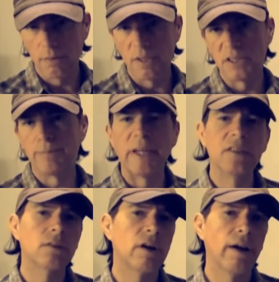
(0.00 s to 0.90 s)
The
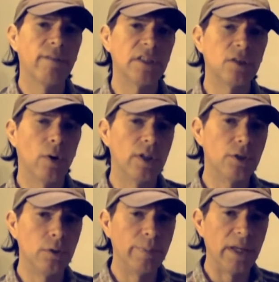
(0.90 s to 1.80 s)
spacecraft is going
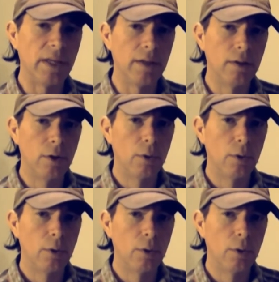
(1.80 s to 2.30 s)
to be